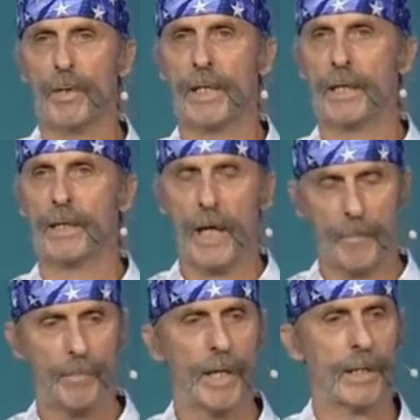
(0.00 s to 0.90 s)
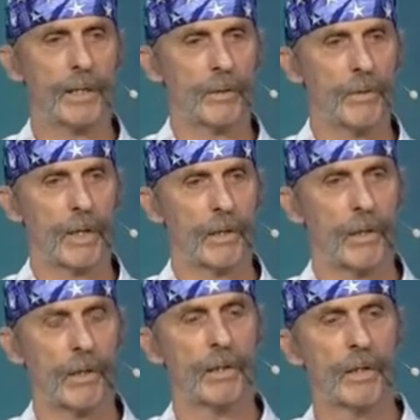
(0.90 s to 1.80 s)
put that diamond pack on the credit
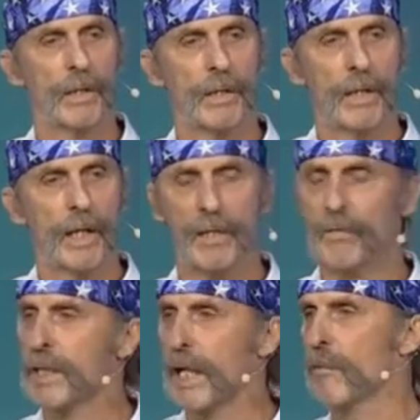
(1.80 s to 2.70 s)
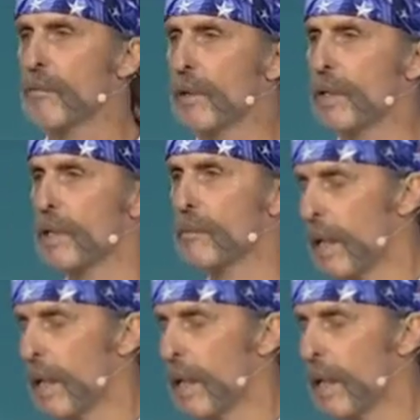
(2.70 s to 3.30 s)
card. I live in California,